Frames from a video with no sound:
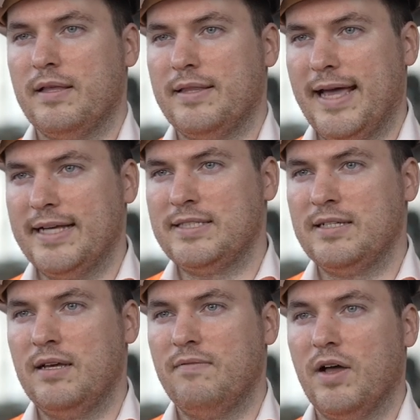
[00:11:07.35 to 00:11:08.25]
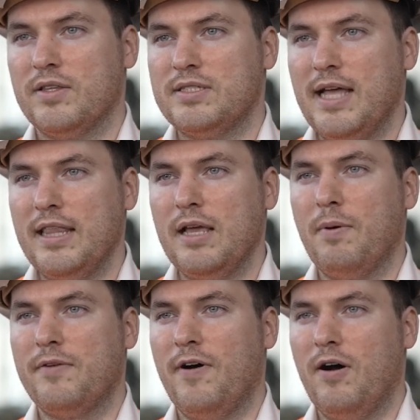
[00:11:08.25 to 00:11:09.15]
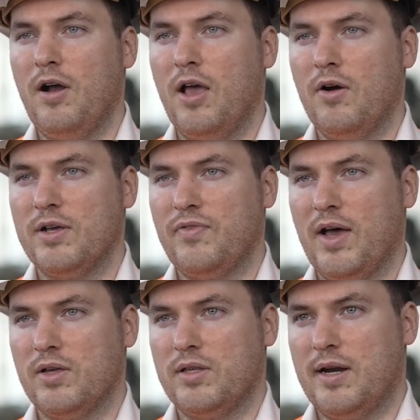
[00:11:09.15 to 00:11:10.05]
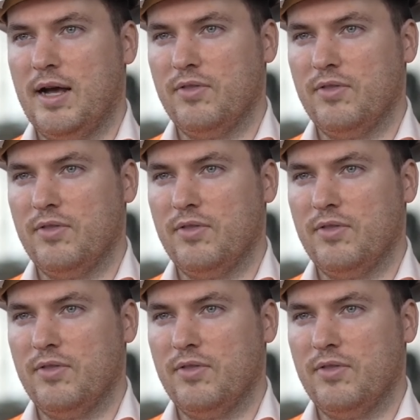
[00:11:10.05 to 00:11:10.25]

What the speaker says: This, while the standing portfolio is valued around